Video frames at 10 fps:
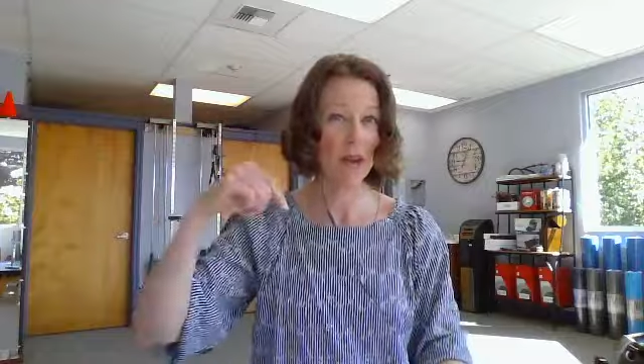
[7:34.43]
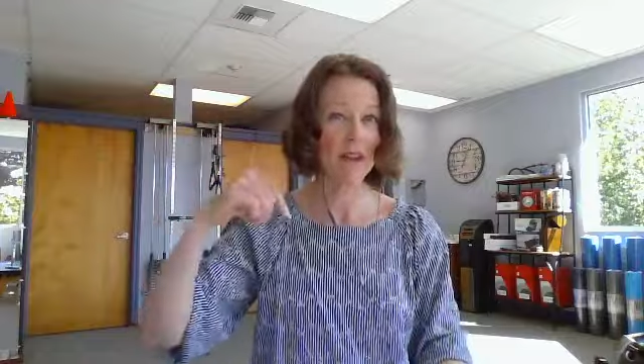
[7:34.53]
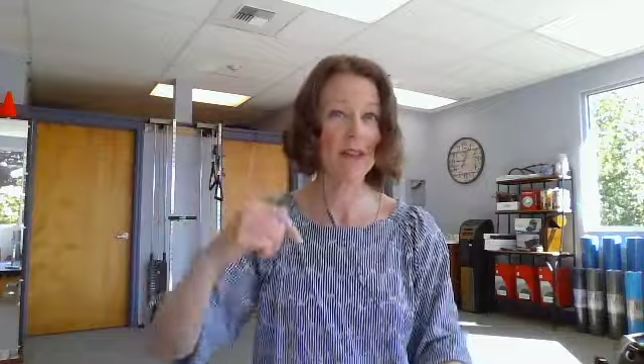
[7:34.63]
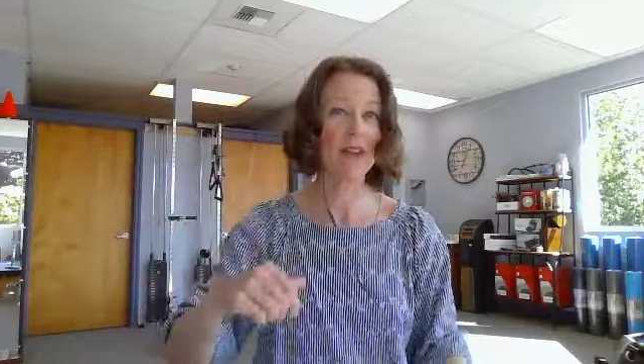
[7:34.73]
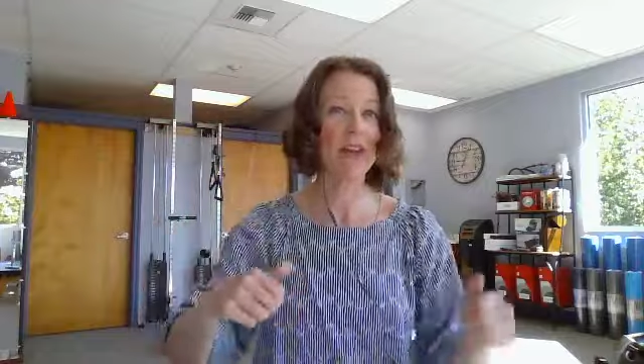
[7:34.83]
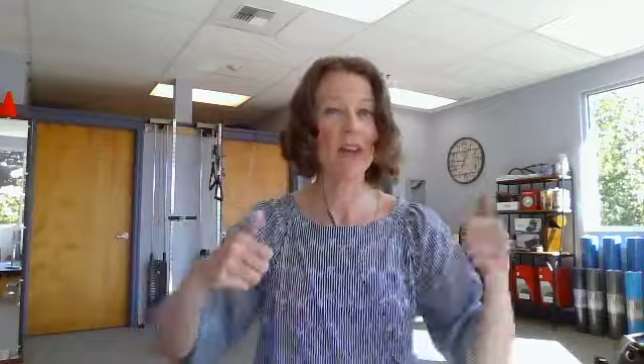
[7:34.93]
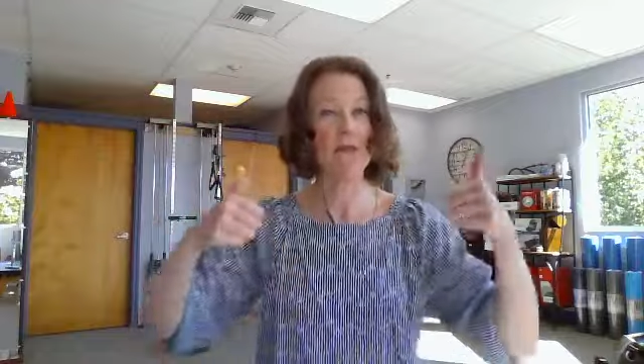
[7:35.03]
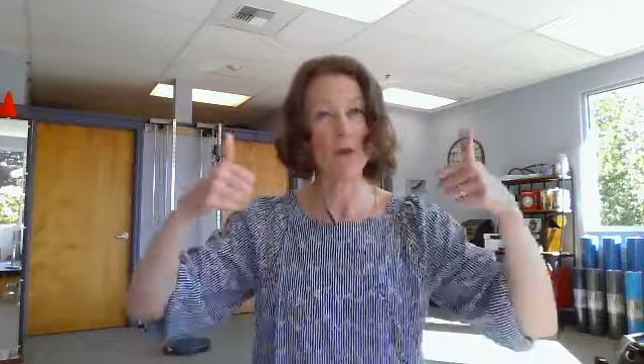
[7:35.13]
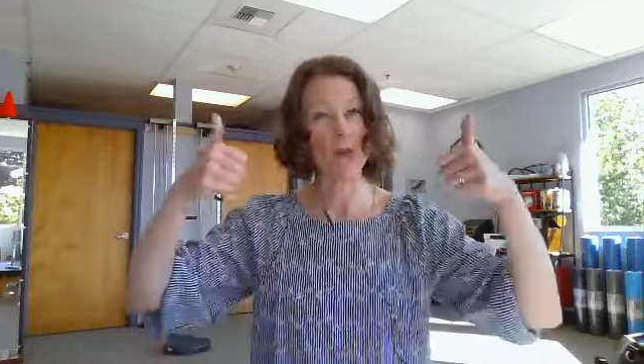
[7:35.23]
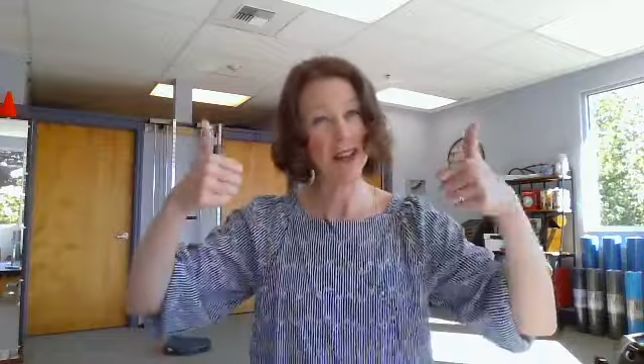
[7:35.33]
and say if
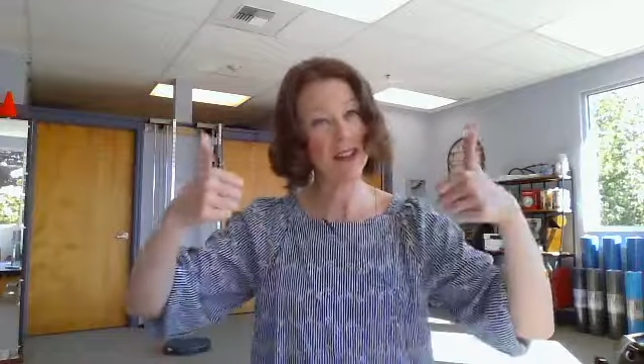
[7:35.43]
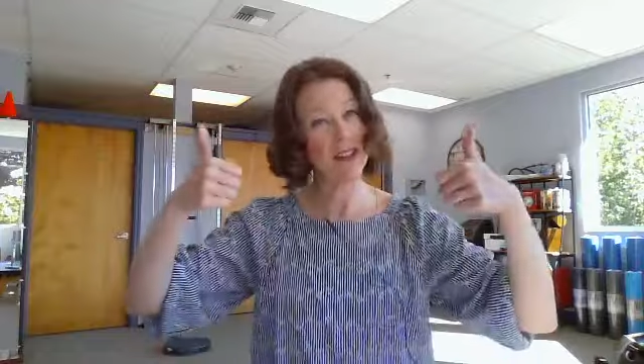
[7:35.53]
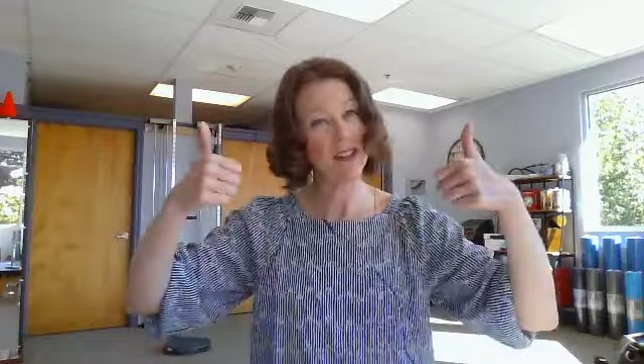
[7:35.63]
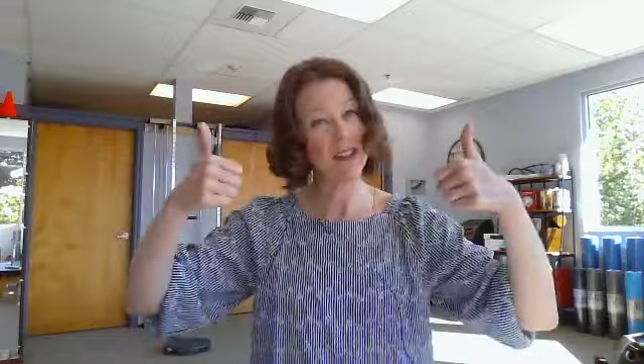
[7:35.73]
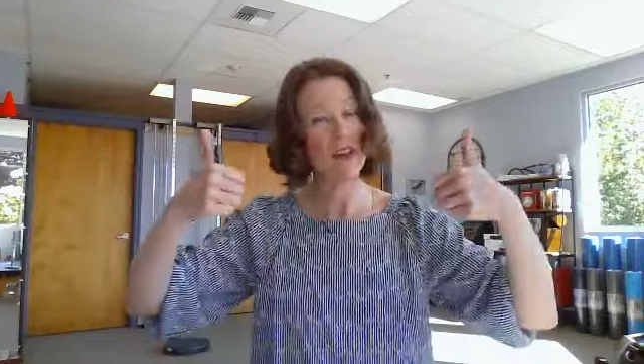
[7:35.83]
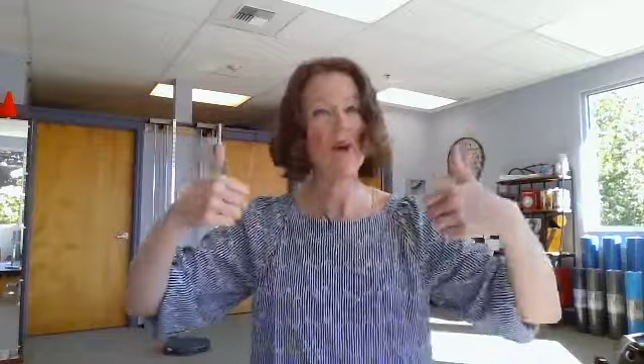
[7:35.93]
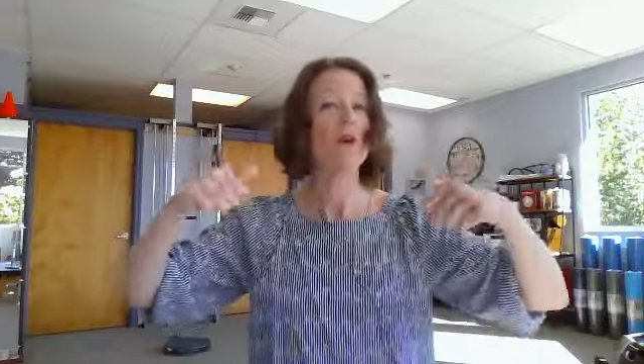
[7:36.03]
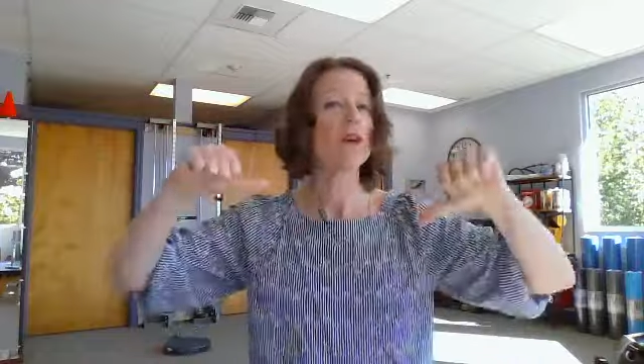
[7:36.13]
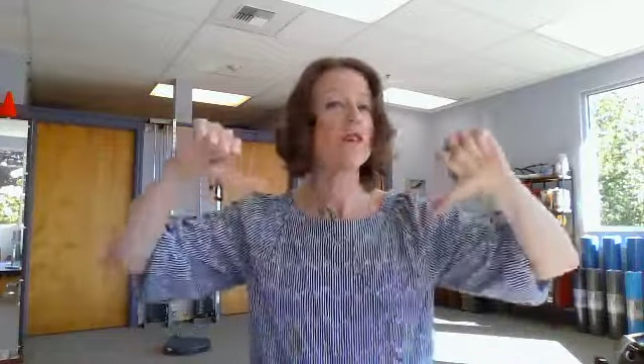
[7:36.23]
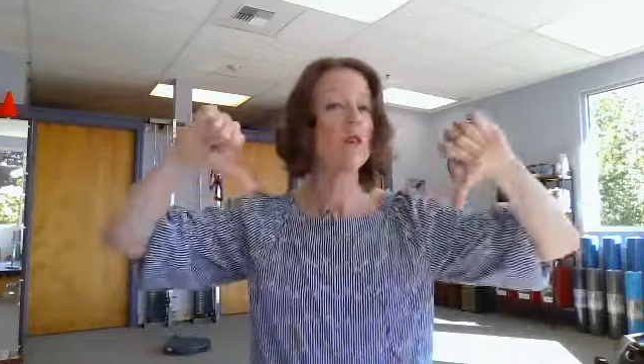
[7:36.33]
you liked it
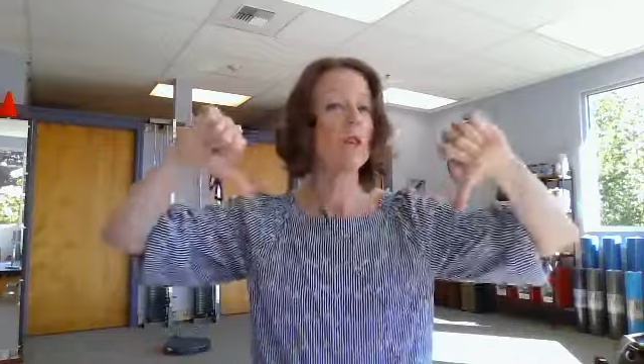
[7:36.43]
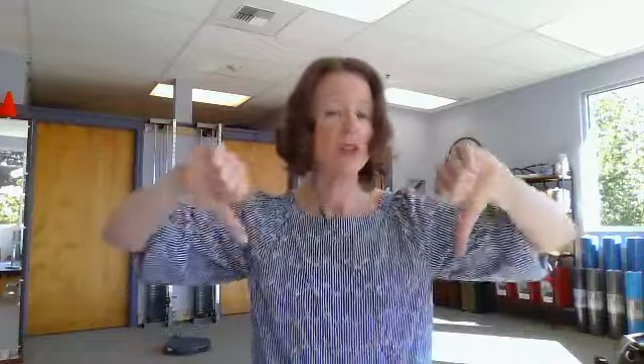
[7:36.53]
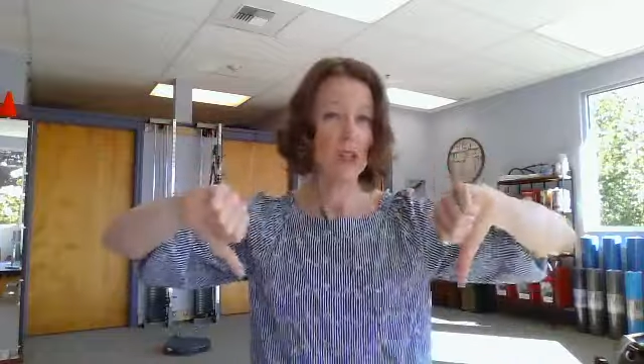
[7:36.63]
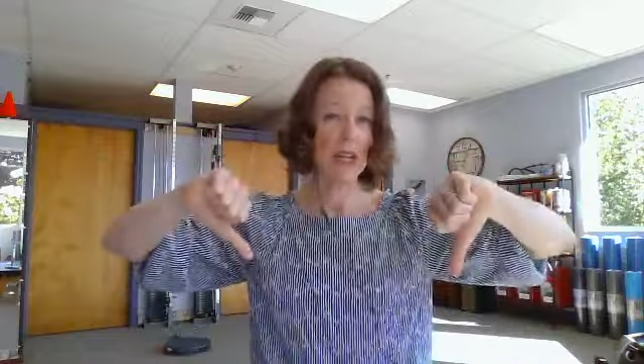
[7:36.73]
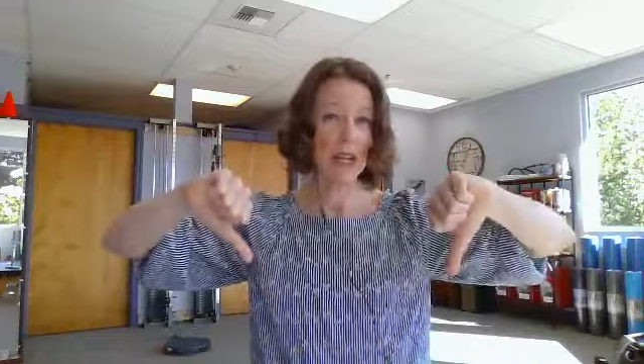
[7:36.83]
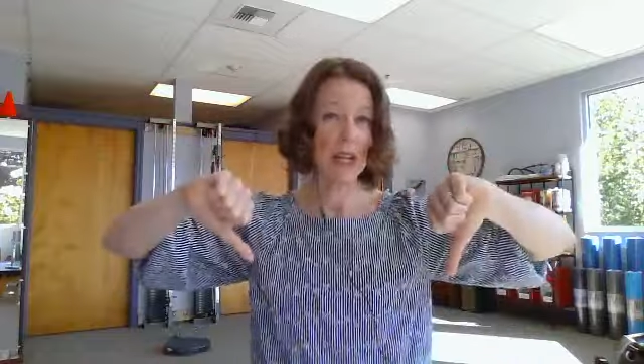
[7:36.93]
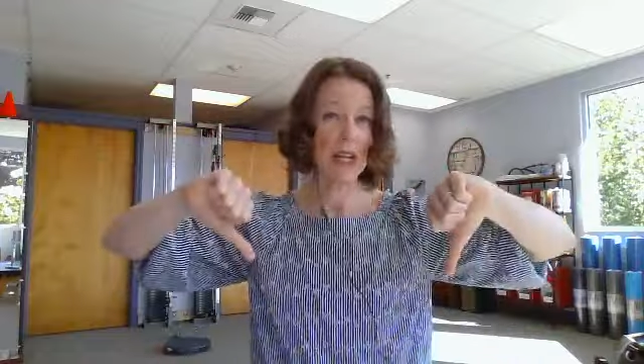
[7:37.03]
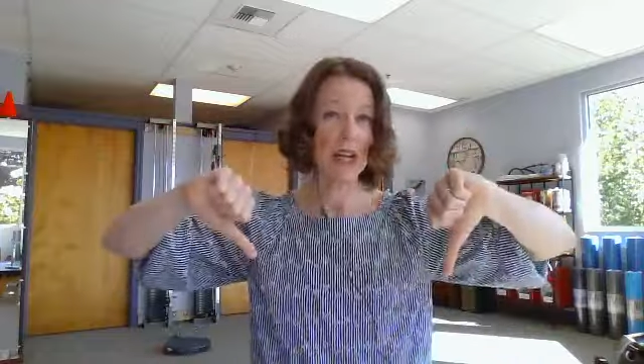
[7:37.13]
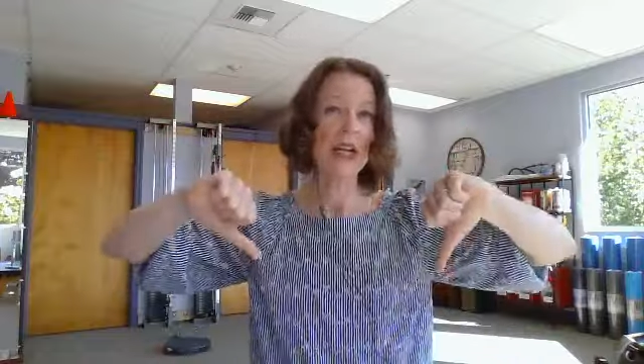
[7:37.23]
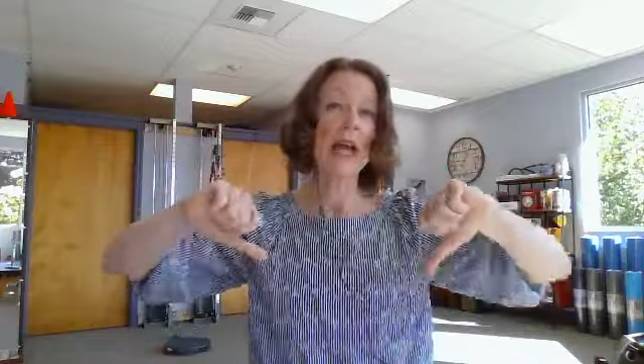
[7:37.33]
or if you didn't like
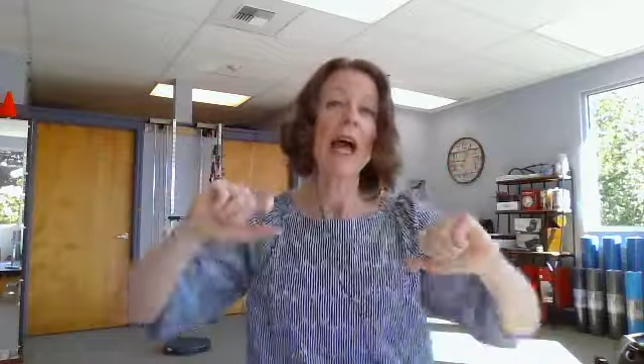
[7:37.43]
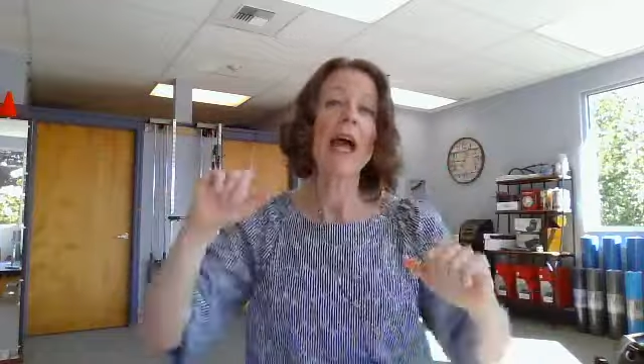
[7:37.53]
it?